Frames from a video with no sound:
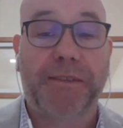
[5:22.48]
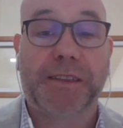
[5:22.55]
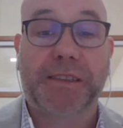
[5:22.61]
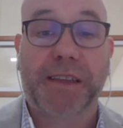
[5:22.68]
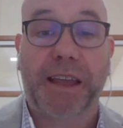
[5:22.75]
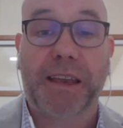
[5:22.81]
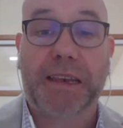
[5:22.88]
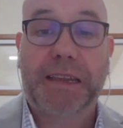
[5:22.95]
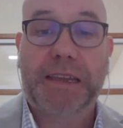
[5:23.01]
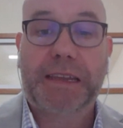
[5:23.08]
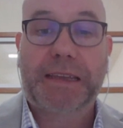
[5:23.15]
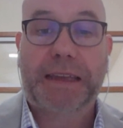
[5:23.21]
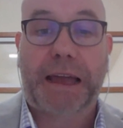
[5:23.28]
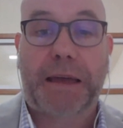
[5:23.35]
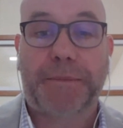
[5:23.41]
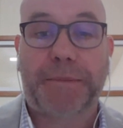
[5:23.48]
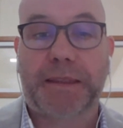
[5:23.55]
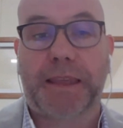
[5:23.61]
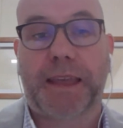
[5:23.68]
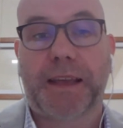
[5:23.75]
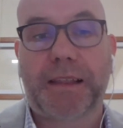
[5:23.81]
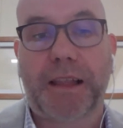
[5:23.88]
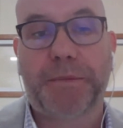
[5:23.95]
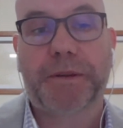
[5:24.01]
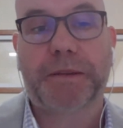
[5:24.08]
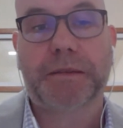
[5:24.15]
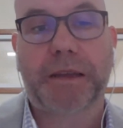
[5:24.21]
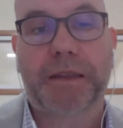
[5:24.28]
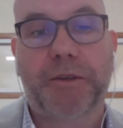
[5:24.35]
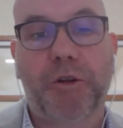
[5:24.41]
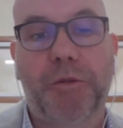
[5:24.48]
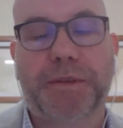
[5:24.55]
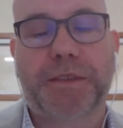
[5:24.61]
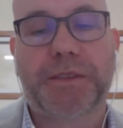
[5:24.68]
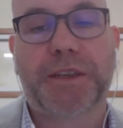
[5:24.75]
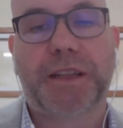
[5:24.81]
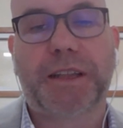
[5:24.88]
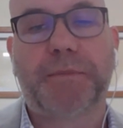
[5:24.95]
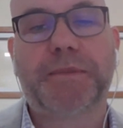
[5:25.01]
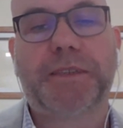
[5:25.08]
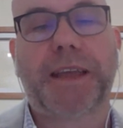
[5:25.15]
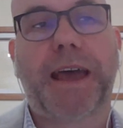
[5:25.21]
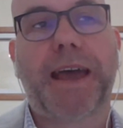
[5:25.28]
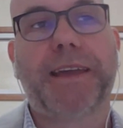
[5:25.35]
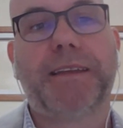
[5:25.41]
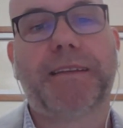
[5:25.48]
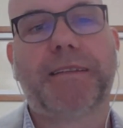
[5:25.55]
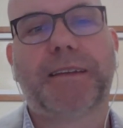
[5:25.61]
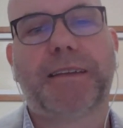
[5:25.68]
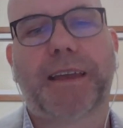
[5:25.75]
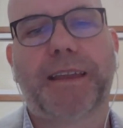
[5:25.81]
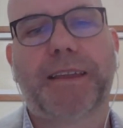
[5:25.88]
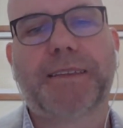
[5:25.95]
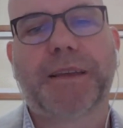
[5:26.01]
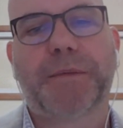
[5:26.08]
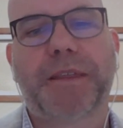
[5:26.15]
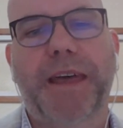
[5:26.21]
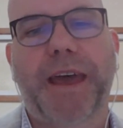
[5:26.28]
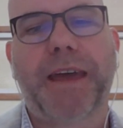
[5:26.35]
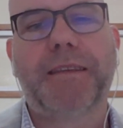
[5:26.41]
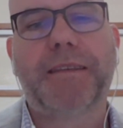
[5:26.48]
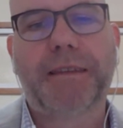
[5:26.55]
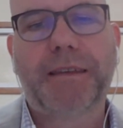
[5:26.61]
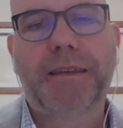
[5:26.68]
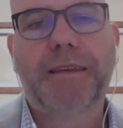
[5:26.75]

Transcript: they haven't seen at their club and their opposition club today, and getting some of that